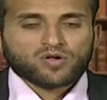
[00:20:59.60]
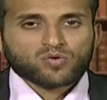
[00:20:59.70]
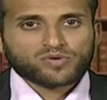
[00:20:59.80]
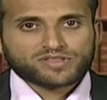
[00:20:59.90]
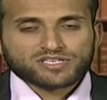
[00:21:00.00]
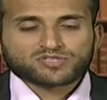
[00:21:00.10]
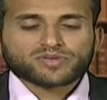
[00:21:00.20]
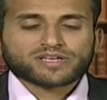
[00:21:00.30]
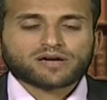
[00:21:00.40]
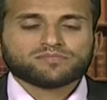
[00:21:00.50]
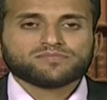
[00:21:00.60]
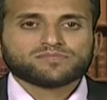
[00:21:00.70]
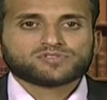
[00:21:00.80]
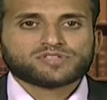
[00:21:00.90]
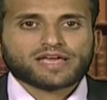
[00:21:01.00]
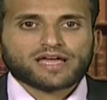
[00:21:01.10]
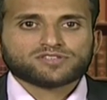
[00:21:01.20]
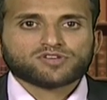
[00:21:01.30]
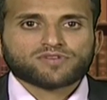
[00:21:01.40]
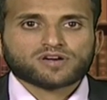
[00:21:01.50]
With this, we come to the
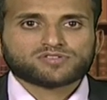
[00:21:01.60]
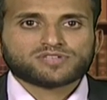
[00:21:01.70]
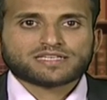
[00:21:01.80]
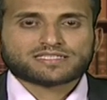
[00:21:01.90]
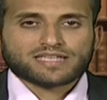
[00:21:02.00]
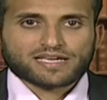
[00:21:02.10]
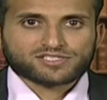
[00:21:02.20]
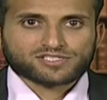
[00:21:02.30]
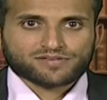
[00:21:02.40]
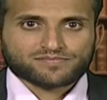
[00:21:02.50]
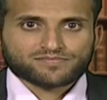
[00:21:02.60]
end of our today's lecture.